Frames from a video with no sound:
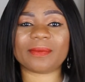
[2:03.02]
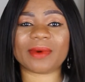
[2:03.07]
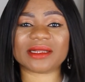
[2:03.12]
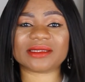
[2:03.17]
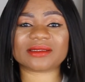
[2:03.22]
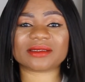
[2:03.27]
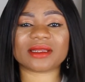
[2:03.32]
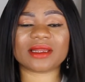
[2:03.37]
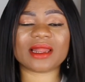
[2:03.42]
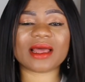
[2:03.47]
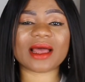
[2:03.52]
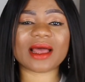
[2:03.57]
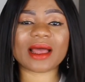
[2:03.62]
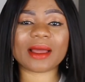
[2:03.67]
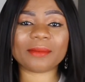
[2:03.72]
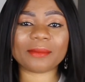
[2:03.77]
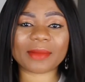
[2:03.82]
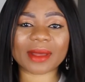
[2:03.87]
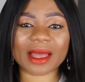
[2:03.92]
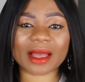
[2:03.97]
a particular
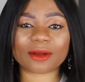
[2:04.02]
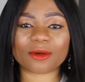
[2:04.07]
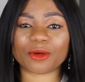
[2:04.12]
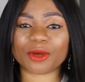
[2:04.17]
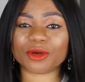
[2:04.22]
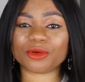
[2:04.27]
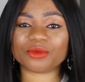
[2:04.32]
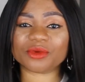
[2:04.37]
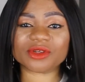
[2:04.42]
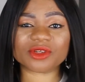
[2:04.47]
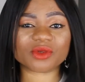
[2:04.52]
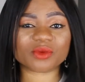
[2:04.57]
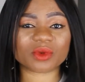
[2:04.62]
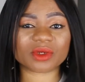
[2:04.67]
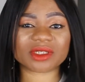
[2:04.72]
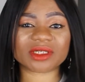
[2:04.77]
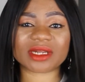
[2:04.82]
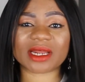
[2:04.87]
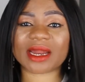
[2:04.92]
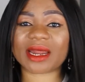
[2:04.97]
handbag or a
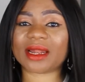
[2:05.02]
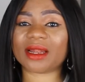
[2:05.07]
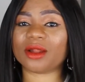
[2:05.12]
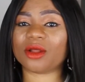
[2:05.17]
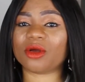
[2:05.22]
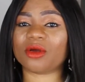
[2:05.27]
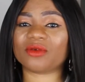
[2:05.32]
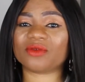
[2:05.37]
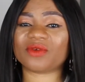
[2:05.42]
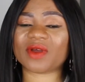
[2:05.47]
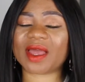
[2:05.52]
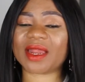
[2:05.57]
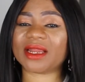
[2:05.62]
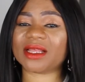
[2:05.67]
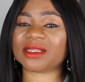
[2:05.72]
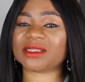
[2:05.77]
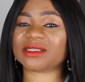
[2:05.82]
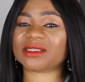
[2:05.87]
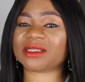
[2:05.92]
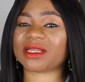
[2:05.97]
wristwatch that I love and
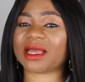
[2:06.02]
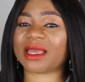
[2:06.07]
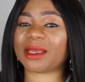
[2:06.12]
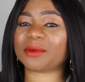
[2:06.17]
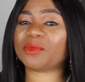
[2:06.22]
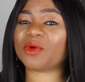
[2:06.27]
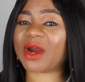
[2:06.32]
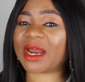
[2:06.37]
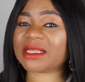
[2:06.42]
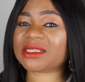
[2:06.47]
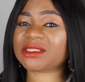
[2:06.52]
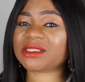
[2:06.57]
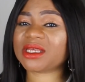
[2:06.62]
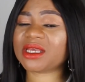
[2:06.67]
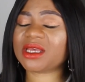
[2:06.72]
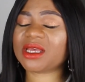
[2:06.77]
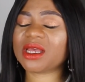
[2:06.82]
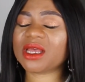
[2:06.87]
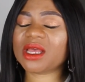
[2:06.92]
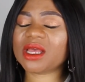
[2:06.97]
it's like
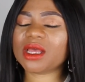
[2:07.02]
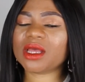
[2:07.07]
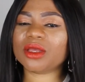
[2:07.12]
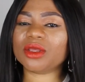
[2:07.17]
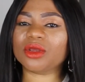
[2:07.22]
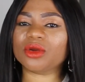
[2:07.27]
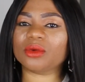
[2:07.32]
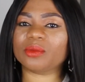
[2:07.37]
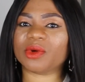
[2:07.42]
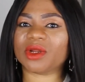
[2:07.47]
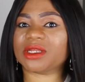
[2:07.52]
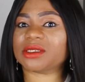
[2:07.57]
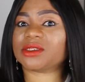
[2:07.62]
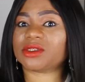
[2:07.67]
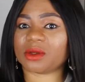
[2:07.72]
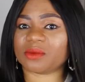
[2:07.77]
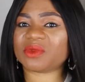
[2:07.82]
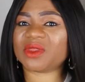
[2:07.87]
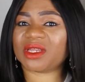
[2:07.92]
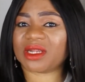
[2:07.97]
pricey, you know, but it's
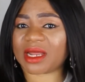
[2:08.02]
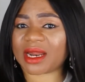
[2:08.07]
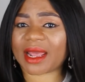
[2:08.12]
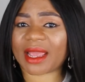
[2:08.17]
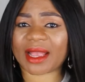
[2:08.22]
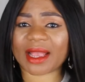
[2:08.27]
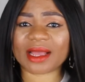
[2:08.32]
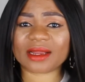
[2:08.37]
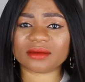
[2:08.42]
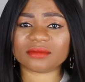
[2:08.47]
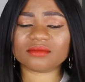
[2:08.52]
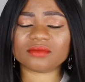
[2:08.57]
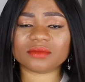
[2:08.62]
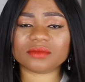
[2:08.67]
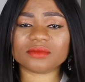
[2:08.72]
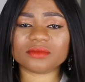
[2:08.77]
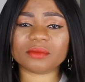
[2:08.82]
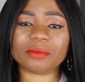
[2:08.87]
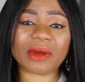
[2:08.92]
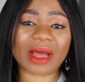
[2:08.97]
something that I can
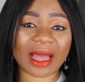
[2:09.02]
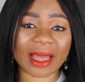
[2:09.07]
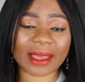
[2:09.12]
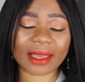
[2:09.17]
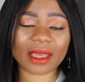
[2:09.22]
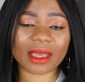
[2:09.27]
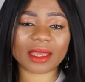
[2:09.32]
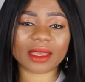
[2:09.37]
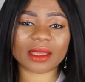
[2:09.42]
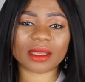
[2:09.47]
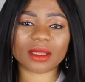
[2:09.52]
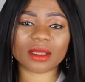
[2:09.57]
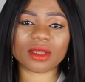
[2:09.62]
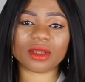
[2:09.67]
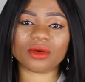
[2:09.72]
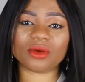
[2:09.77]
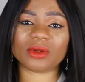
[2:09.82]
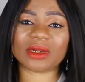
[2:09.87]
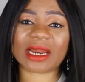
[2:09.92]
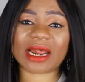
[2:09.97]
buy,
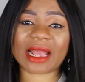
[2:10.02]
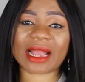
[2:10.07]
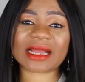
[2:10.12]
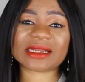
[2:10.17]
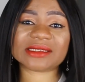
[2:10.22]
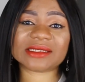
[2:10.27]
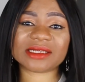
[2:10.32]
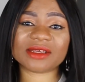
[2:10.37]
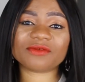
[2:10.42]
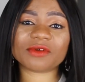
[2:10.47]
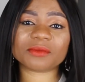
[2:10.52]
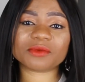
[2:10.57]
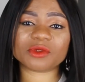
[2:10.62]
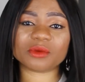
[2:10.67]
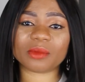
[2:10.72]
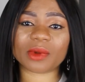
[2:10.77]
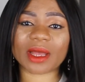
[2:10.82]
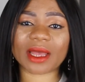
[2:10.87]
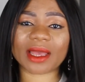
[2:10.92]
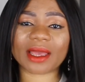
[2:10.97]
you know, that I can save up
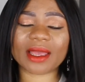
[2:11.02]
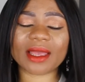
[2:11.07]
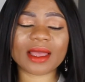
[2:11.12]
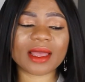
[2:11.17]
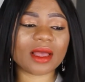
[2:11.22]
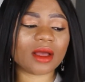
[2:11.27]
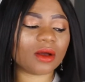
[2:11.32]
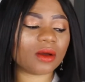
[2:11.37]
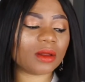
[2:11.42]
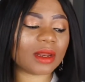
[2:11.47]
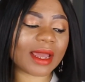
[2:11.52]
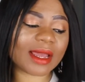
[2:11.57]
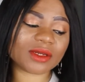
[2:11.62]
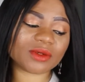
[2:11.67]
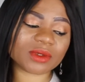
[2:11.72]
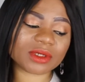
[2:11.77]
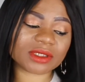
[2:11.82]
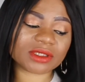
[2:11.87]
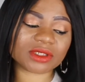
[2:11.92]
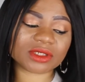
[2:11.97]
to buy, all I
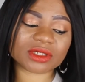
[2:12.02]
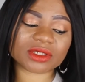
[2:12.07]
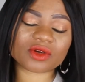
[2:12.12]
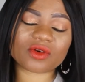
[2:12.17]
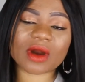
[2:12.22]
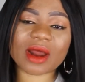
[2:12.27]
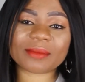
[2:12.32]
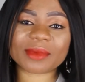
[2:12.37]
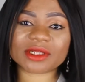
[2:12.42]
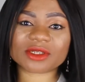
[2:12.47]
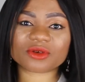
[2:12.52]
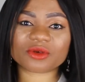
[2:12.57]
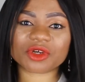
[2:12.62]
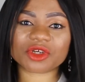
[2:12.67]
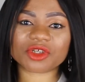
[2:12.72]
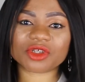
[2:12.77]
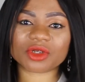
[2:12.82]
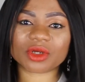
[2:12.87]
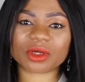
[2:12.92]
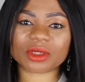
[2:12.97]
do is just grab a
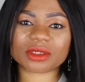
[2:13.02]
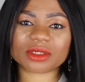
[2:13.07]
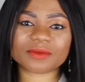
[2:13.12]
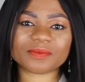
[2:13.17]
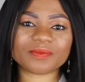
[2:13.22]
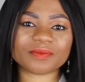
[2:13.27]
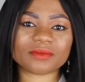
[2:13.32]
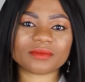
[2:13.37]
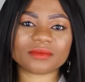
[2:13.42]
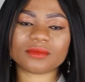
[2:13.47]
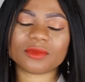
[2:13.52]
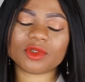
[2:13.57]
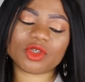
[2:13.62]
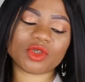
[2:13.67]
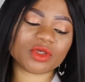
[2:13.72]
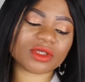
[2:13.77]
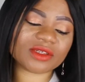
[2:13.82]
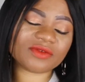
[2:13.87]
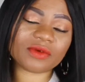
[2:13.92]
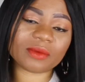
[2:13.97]
screenshot,
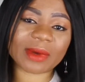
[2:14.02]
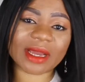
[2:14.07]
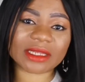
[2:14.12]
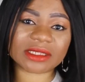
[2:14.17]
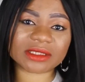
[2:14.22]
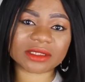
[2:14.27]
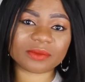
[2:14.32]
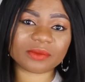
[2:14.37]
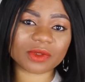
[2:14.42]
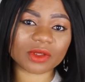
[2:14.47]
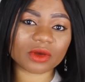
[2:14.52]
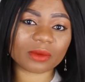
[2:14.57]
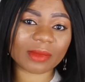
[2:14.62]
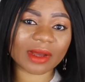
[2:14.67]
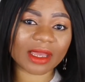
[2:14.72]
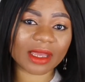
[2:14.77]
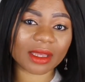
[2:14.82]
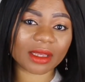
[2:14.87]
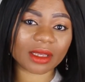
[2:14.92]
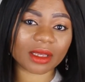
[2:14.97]
use it for my DP
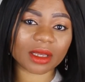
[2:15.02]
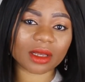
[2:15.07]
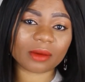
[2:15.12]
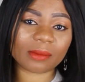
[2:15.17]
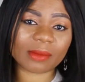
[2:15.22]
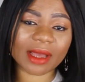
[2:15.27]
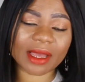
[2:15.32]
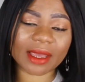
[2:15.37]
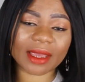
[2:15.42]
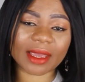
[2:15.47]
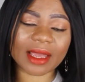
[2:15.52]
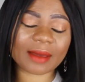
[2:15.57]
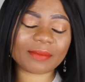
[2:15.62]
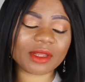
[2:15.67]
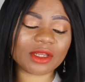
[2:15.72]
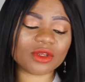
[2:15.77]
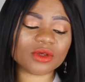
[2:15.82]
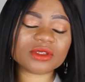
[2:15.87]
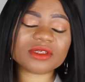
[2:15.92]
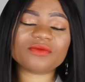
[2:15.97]

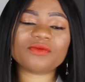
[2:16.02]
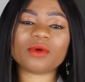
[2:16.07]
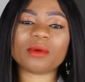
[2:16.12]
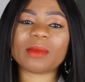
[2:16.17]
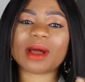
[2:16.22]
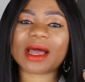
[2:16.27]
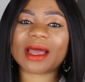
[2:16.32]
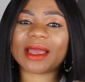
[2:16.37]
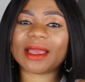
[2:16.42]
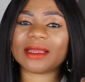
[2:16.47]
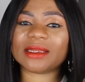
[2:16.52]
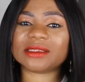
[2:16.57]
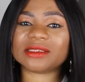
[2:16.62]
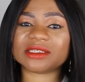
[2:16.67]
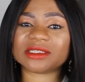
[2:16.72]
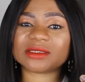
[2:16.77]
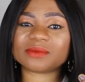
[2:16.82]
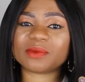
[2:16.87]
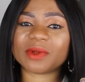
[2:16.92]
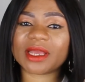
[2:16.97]
or use it for my
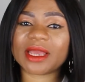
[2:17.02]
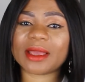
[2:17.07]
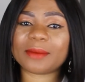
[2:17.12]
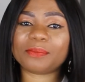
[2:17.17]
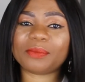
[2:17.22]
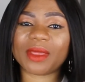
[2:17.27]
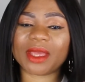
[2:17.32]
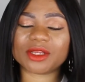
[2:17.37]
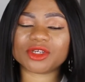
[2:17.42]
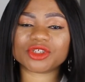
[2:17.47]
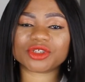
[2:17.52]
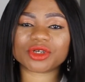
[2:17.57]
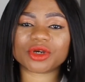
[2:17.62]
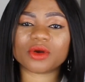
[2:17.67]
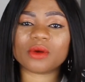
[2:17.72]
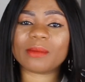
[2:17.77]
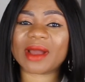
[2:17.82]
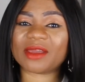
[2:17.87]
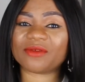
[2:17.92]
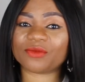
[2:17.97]
display picture
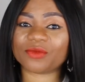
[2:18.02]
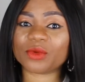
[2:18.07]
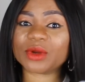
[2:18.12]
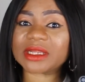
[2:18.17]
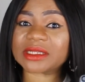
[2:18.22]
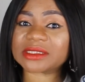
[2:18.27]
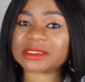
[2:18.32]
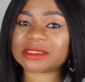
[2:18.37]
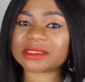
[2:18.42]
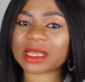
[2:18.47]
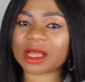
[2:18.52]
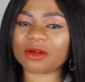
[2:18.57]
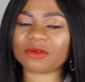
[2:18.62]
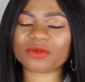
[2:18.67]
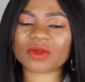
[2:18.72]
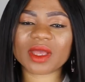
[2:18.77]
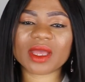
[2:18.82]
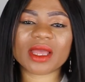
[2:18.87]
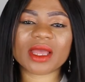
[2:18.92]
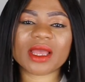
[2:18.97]
on my phone
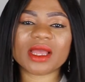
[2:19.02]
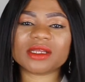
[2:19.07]
itself.